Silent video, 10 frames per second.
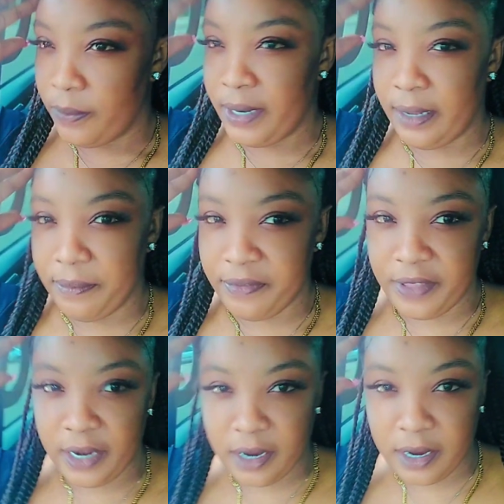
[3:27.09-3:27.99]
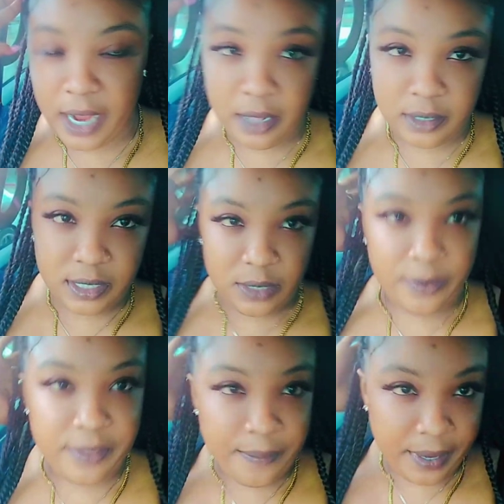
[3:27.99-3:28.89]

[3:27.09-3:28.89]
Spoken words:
when I'm there, I'll see what the